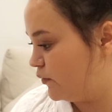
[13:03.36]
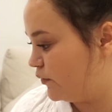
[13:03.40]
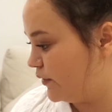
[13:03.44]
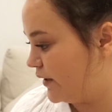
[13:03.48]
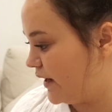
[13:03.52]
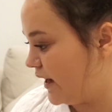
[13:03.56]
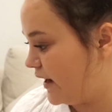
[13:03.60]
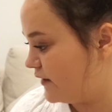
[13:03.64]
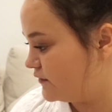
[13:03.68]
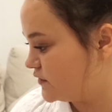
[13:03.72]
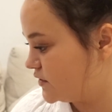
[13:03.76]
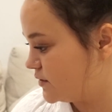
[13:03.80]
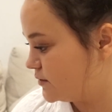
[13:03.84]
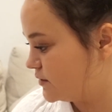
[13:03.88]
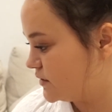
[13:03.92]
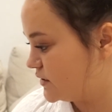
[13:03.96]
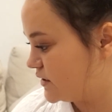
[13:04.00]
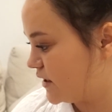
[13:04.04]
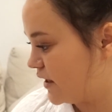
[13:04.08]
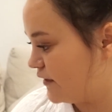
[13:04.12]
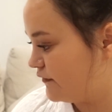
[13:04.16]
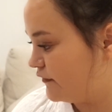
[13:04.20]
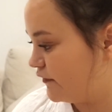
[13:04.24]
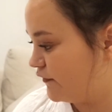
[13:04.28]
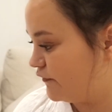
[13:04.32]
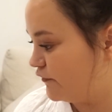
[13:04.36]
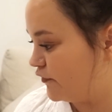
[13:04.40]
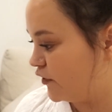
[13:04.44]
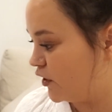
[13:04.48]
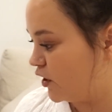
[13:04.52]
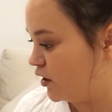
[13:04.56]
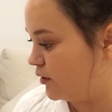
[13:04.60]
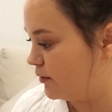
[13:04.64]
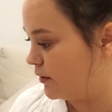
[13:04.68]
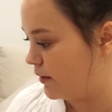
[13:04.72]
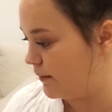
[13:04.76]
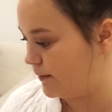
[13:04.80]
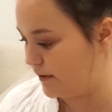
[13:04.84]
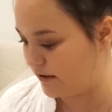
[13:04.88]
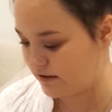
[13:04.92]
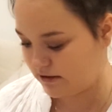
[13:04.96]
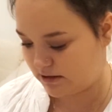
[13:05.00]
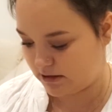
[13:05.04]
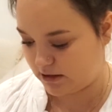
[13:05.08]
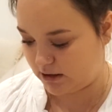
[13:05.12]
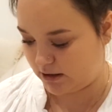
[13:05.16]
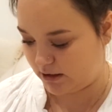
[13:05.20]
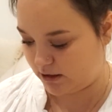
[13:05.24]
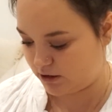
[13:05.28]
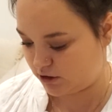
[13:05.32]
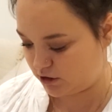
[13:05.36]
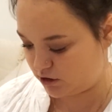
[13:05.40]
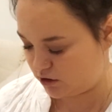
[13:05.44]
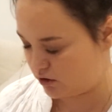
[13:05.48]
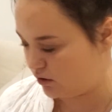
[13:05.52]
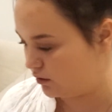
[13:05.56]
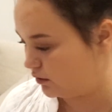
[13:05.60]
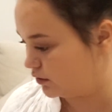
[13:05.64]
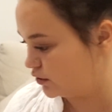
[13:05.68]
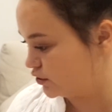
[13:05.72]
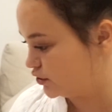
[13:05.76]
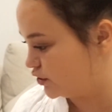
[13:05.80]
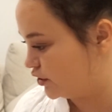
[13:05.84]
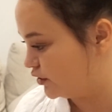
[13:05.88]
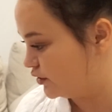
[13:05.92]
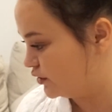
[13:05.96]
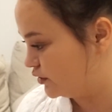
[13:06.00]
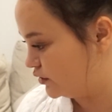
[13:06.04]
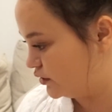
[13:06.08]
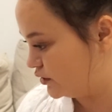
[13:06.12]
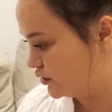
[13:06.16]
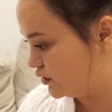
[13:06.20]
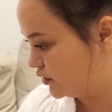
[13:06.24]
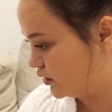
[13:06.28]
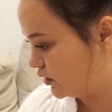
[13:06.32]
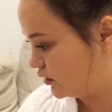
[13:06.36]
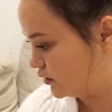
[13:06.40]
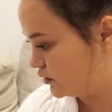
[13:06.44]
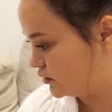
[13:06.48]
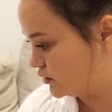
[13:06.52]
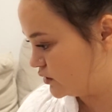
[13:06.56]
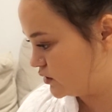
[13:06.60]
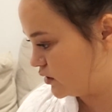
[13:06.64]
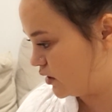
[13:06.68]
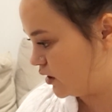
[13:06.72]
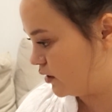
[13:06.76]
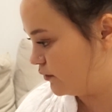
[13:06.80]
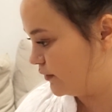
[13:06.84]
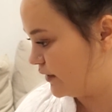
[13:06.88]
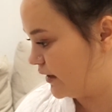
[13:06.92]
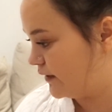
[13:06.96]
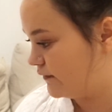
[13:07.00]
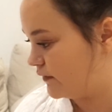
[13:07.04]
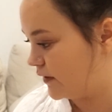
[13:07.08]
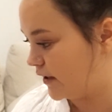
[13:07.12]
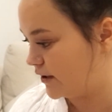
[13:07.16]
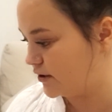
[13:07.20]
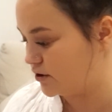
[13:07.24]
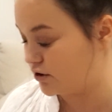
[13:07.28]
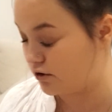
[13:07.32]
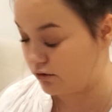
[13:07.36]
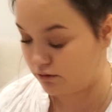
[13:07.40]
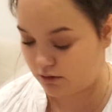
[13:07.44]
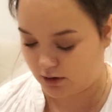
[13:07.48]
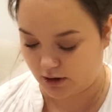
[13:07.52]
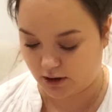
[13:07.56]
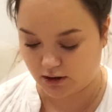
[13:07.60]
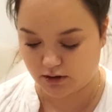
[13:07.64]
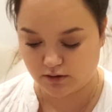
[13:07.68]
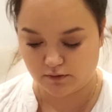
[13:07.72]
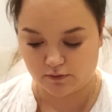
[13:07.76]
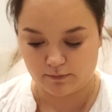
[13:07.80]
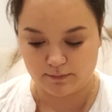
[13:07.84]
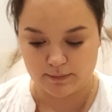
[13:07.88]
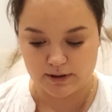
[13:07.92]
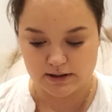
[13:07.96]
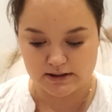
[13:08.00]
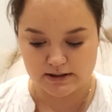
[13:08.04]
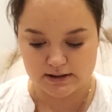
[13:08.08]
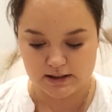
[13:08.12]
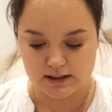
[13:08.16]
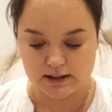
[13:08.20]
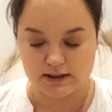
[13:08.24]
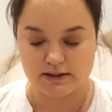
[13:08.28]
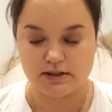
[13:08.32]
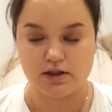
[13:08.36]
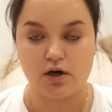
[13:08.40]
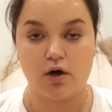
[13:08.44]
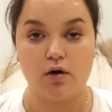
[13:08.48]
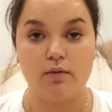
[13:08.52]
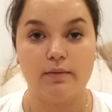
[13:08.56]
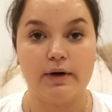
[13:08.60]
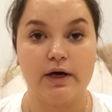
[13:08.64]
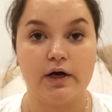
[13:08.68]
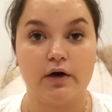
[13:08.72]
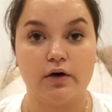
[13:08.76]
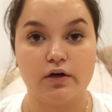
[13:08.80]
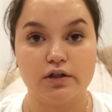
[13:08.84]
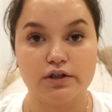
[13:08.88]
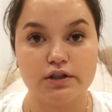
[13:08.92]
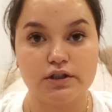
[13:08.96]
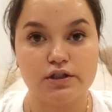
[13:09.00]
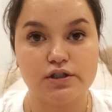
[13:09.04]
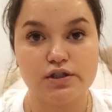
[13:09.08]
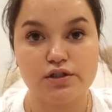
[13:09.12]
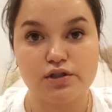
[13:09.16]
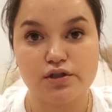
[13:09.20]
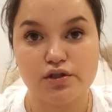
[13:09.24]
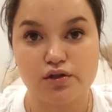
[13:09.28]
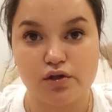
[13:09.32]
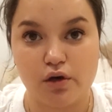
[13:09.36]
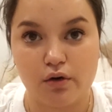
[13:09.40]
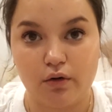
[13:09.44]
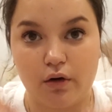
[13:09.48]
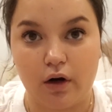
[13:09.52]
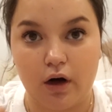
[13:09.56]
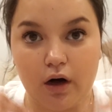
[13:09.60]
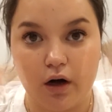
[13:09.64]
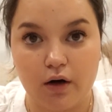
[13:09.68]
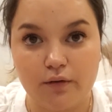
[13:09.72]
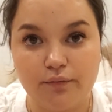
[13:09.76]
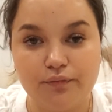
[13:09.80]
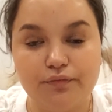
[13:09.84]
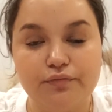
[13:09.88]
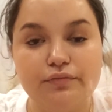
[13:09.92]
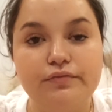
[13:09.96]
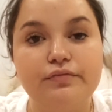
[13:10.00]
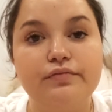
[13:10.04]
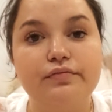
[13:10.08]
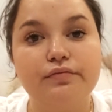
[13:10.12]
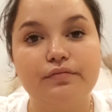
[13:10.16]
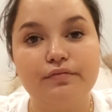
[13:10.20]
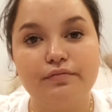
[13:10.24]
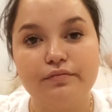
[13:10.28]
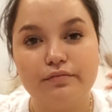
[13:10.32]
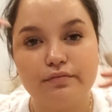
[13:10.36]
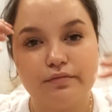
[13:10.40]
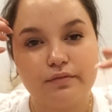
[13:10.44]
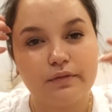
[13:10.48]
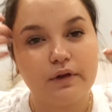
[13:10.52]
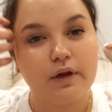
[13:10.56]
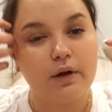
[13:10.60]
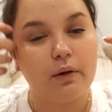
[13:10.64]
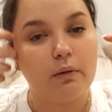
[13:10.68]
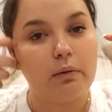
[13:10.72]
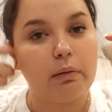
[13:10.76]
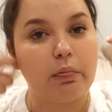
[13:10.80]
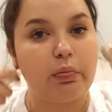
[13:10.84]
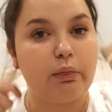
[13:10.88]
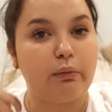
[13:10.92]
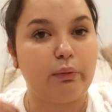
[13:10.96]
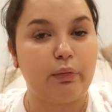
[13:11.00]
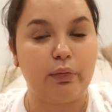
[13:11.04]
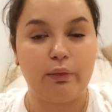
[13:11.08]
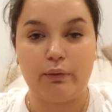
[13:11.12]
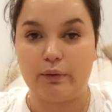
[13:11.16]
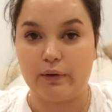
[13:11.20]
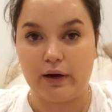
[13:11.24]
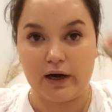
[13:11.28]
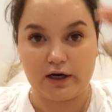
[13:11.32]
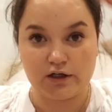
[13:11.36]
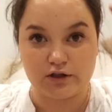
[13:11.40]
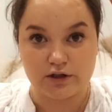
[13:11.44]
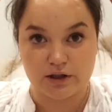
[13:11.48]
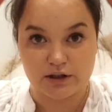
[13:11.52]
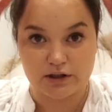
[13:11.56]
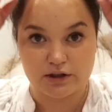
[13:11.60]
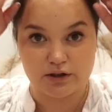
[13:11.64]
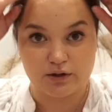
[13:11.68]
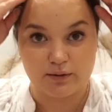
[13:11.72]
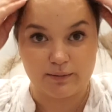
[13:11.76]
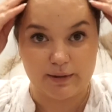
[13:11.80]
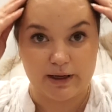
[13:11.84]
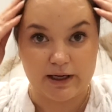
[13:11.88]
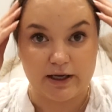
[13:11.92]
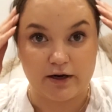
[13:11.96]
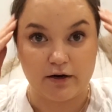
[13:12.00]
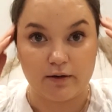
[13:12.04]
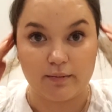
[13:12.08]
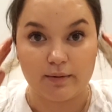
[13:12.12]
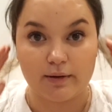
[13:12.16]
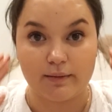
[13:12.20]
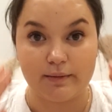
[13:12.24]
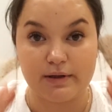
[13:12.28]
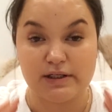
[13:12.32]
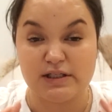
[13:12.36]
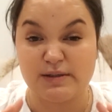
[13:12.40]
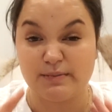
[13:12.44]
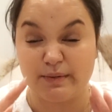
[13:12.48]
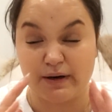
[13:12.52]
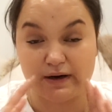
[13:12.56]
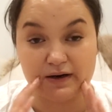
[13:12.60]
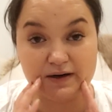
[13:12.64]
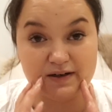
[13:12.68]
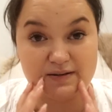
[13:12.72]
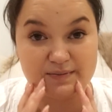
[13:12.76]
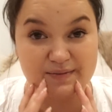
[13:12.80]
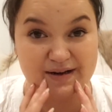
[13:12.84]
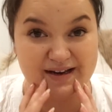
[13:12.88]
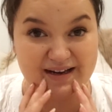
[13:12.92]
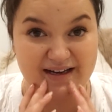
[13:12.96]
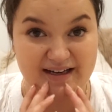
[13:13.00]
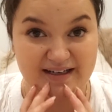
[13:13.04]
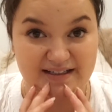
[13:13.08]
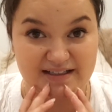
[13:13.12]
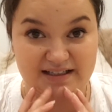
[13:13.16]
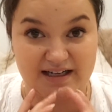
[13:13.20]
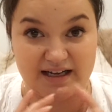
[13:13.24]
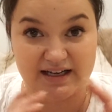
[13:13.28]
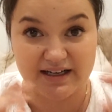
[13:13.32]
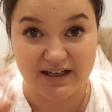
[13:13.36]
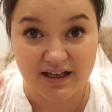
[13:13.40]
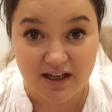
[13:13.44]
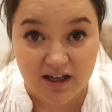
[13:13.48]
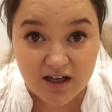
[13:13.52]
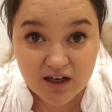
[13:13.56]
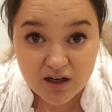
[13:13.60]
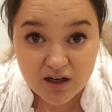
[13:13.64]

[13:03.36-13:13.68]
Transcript: we have some stuff from Best and Less, so I'll show you those. Oh, we have like two things from Best and Less. Oh my gosh, it's so hot. I tried to do my hair up in a messy bun because my hair is like,